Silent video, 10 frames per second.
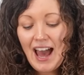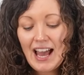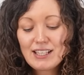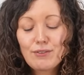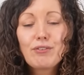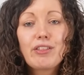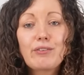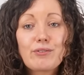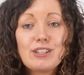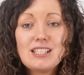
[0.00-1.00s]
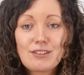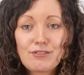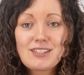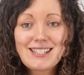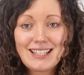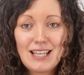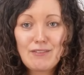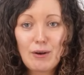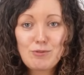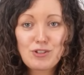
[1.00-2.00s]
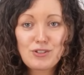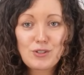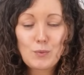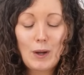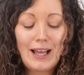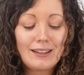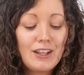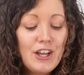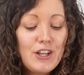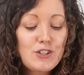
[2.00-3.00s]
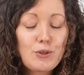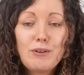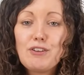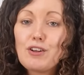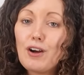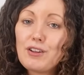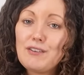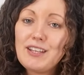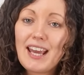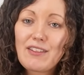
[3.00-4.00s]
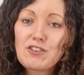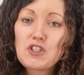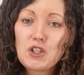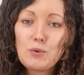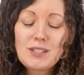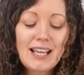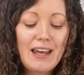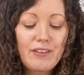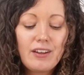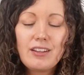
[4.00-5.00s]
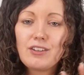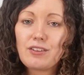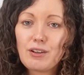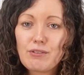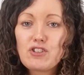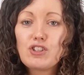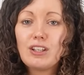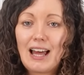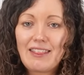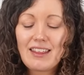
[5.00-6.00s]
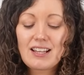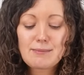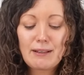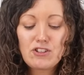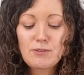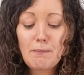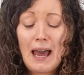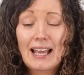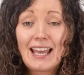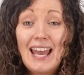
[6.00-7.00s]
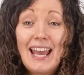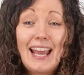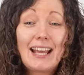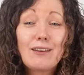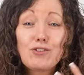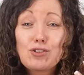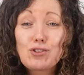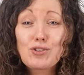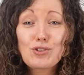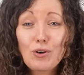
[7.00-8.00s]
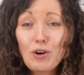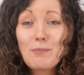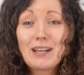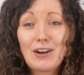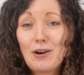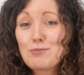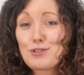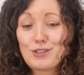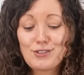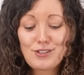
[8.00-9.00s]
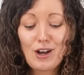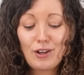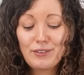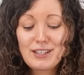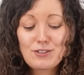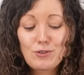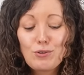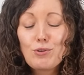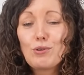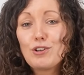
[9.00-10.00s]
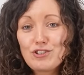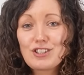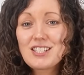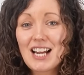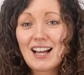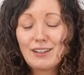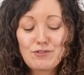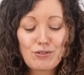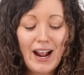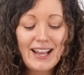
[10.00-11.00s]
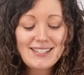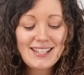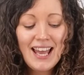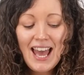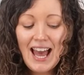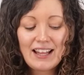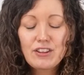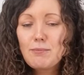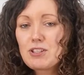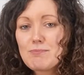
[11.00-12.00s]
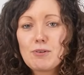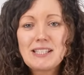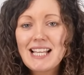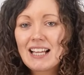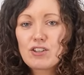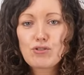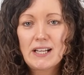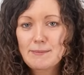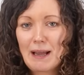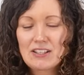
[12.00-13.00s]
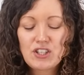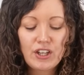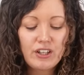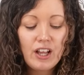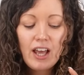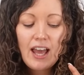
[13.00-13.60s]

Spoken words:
and you've three different sleeve options as well. So if you get the two together, you know, the original and the expansion pack, it gives you so many options on this gorgeous style of dress. And the Montana dress pattern,